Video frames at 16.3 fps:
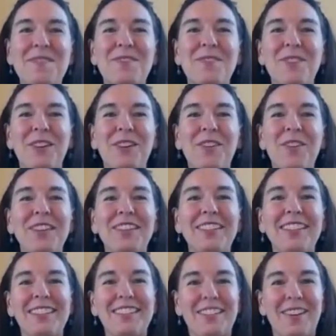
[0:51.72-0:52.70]
We're going
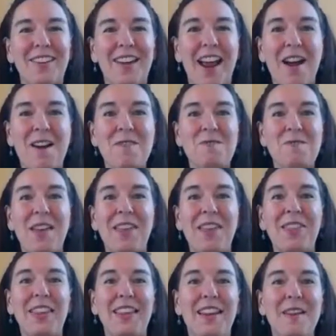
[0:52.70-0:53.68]
to start out
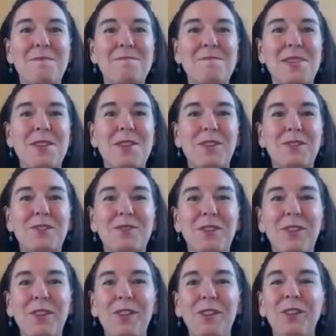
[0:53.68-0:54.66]
with a
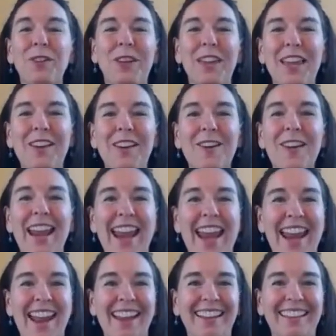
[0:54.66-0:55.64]
beautiful look at our
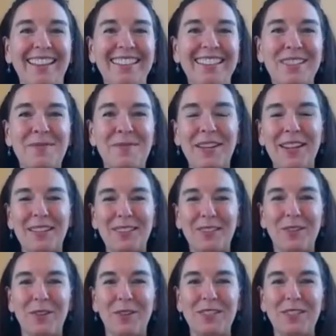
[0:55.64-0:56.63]
hands because,
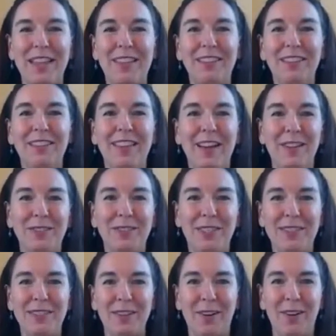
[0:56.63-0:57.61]
of course, I love
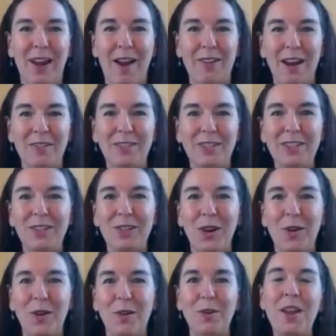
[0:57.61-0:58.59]
to start out every
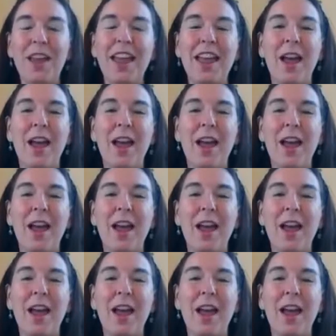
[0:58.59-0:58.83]
show